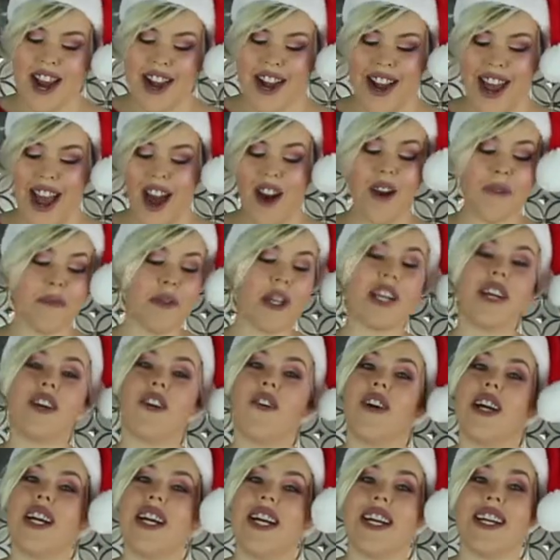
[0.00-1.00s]
Now I'm gonna
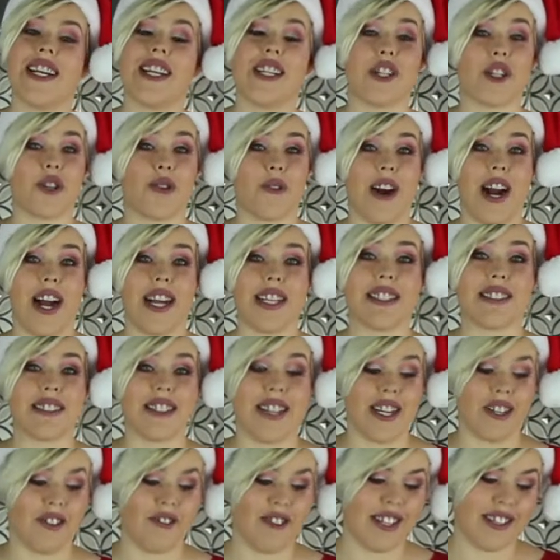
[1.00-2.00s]
go ahead and try to
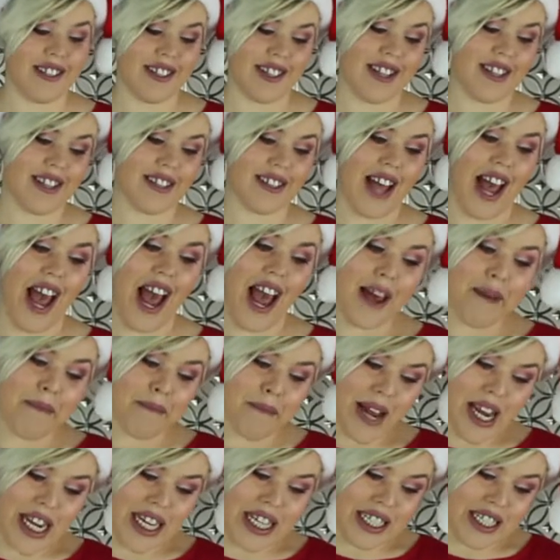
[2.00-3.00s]
decorate these. I
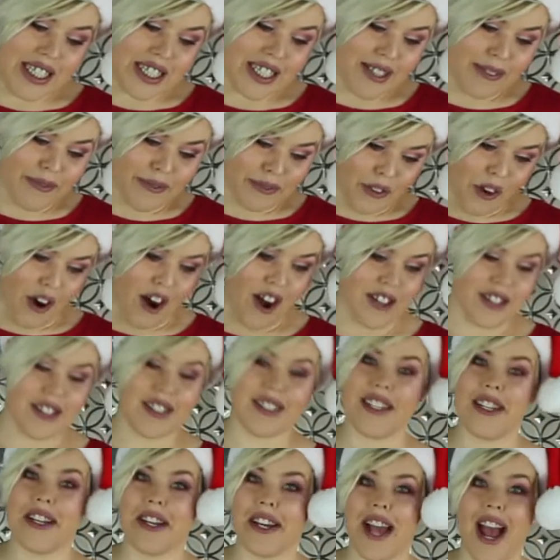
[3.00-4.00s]
made some
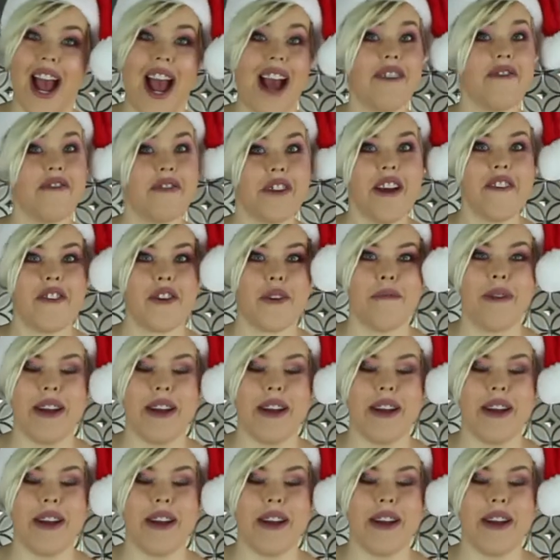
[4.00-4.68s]
frosting. I've never